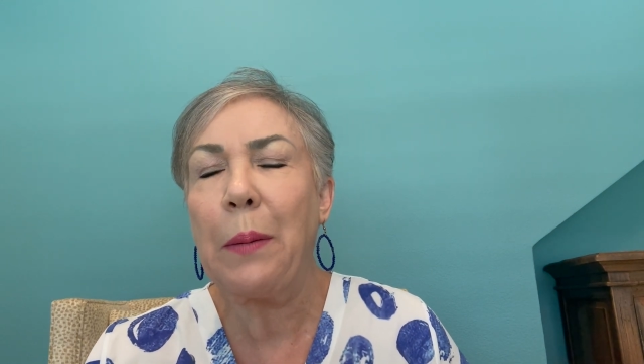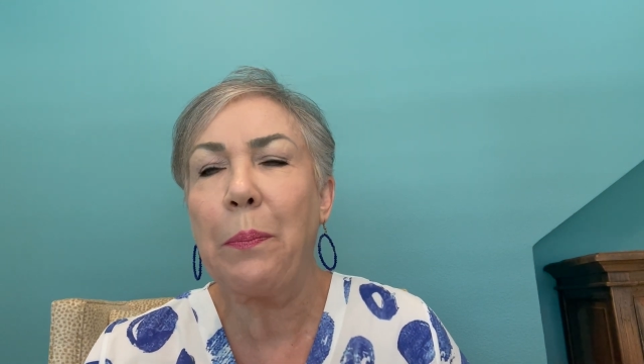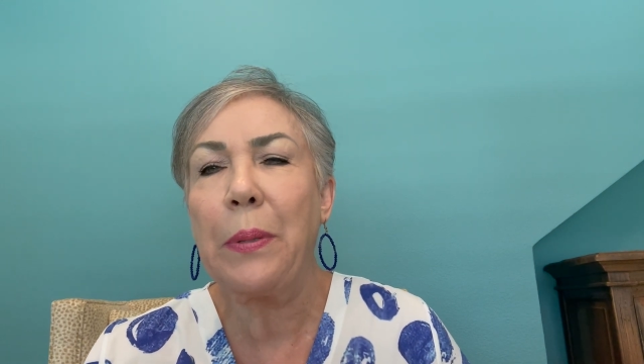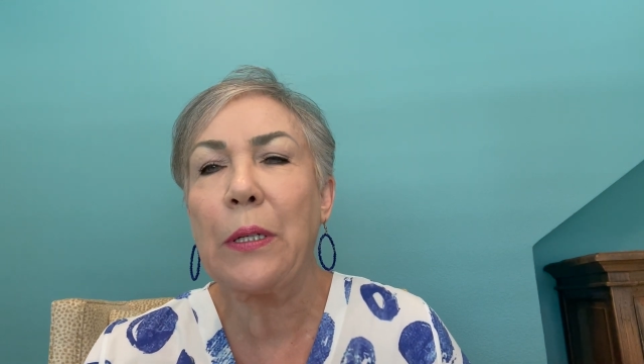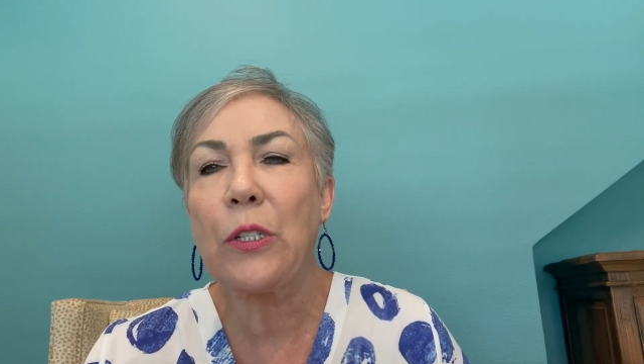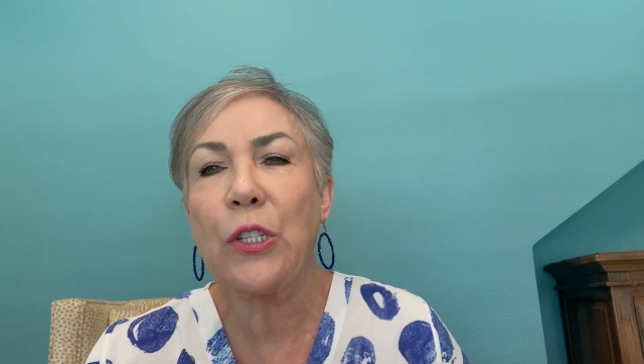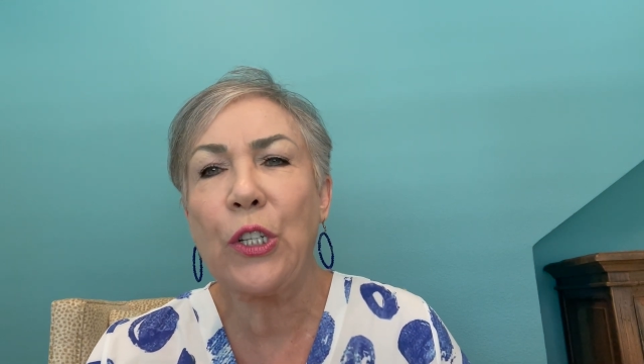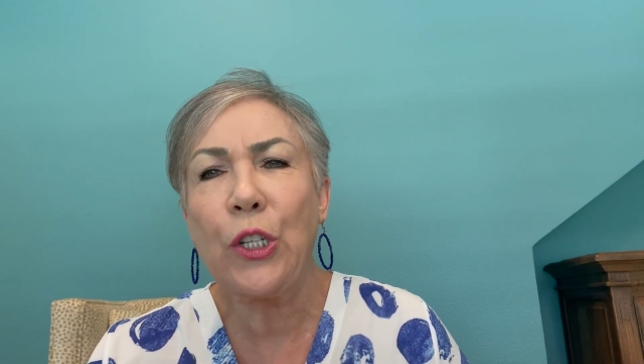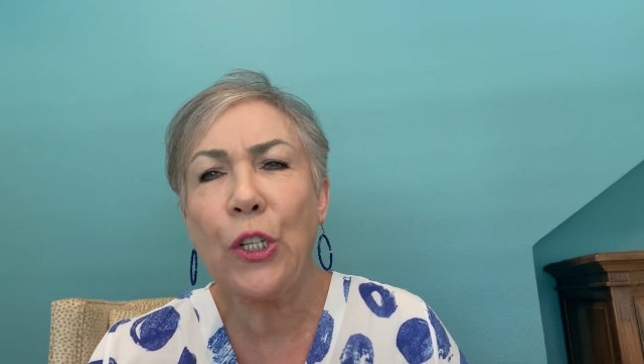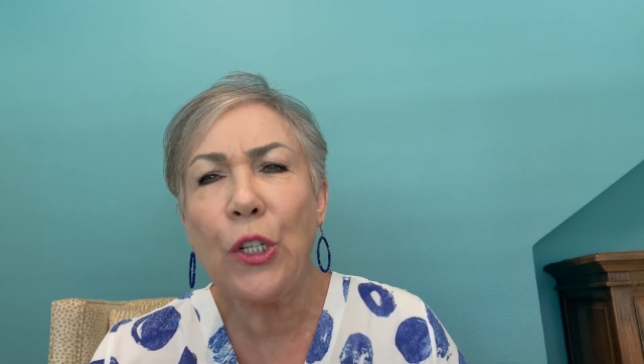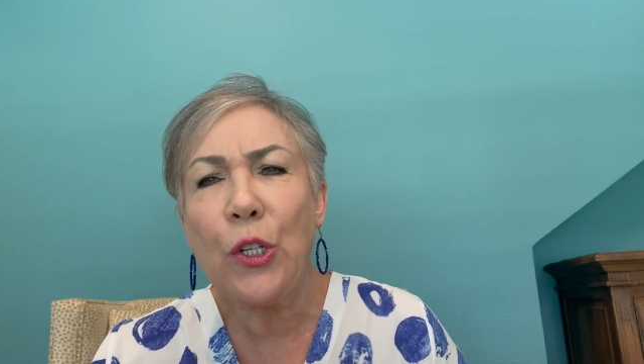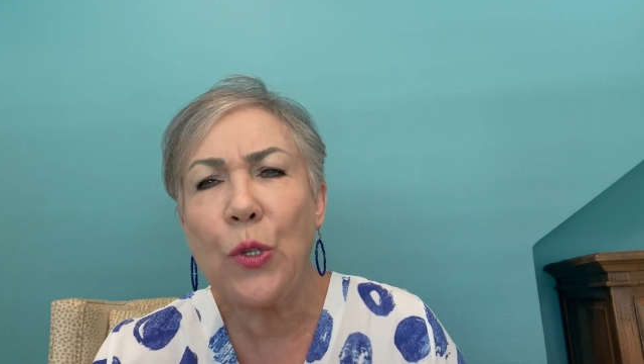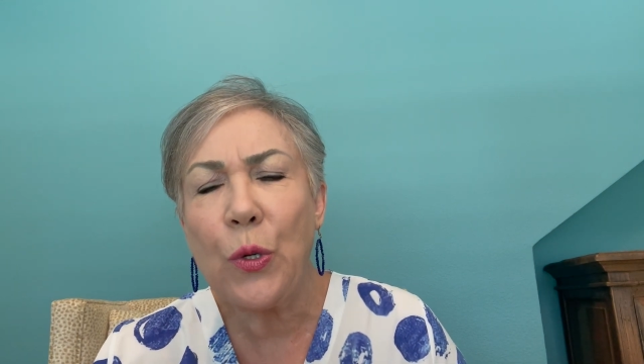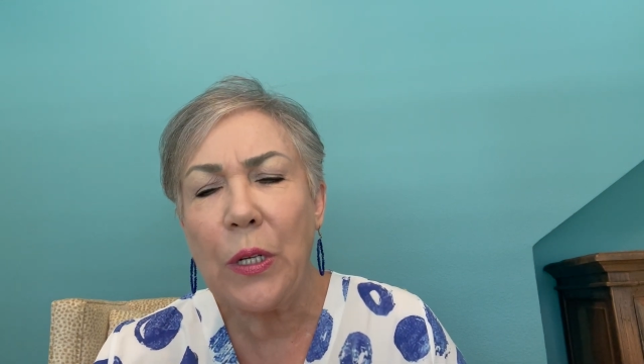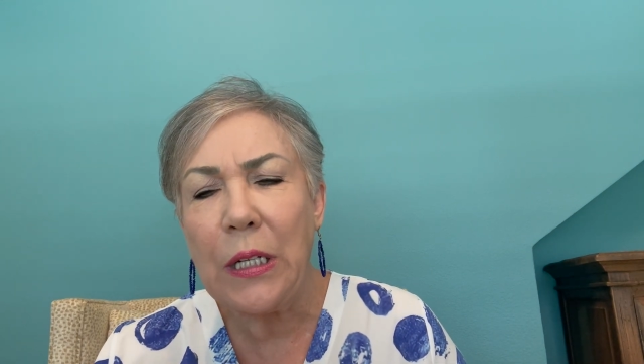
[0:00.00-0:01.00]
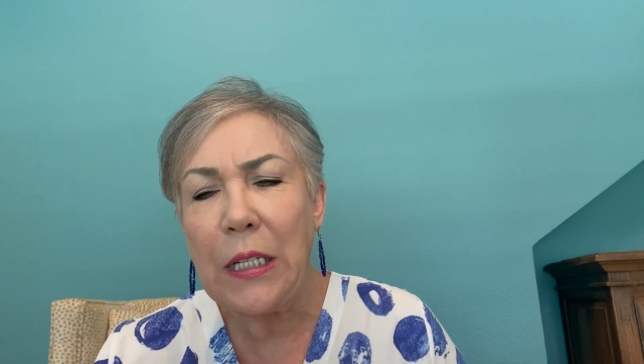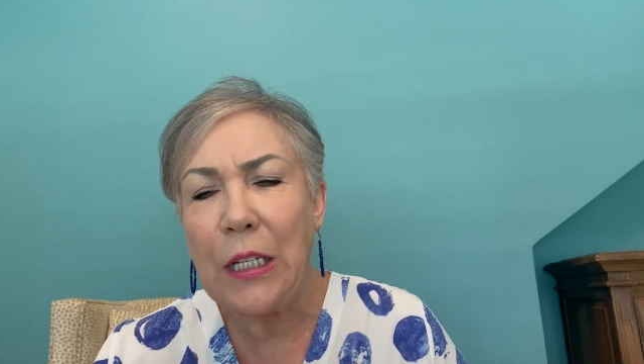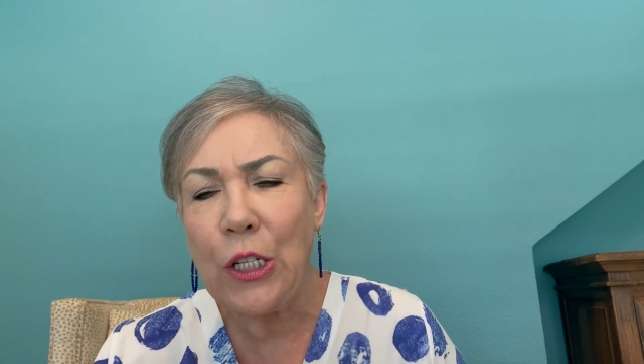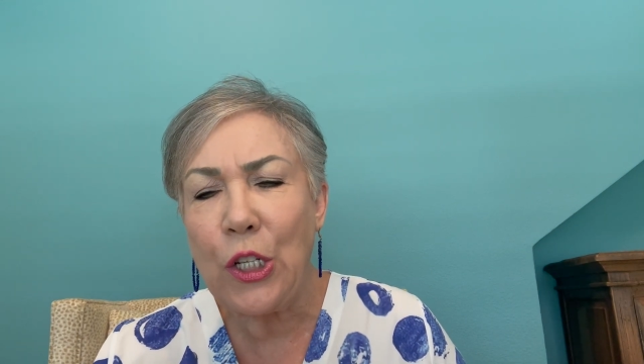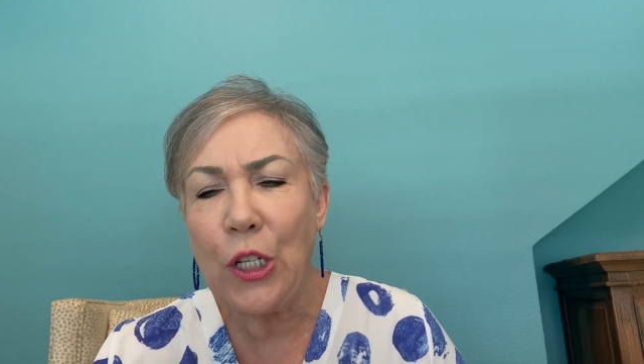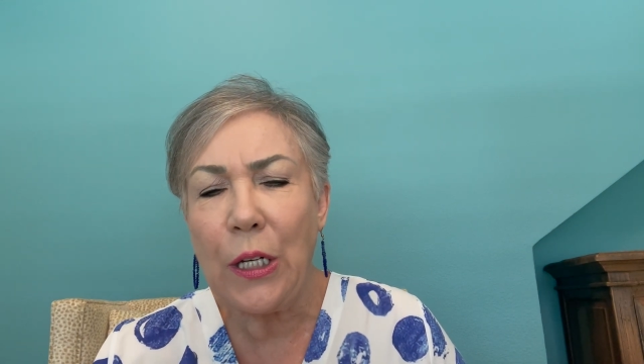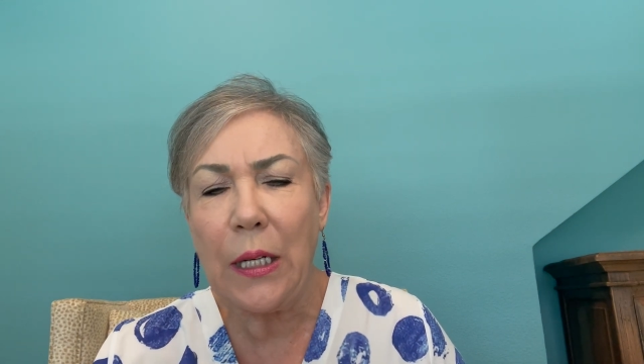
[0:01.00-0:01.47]
builds good
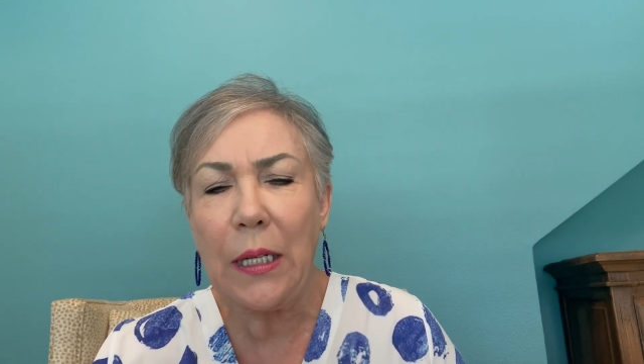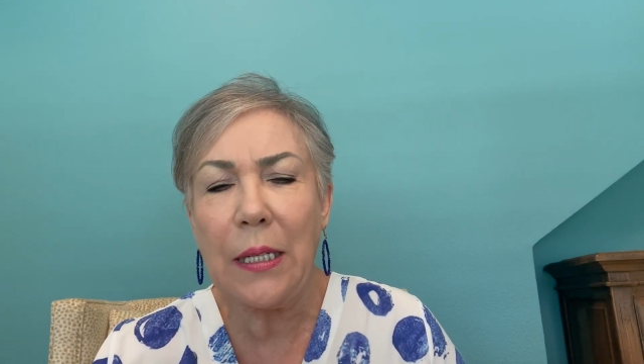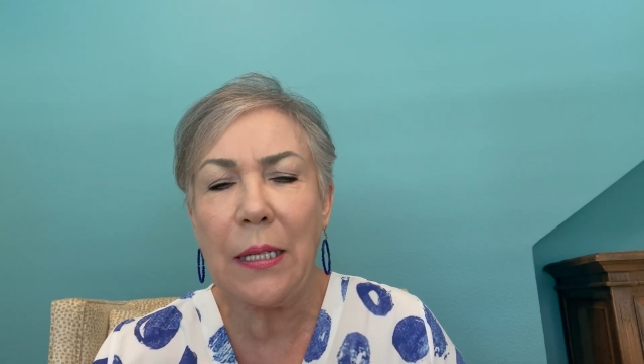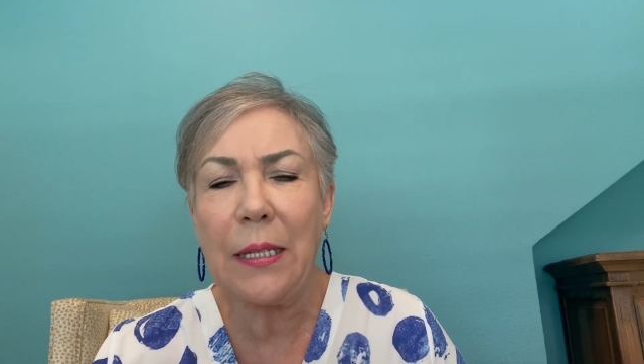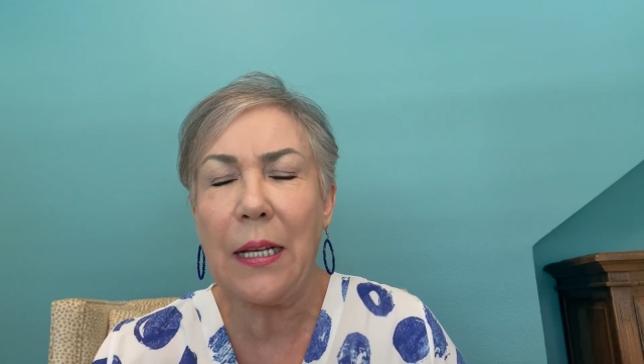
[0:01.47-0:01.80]
traditions.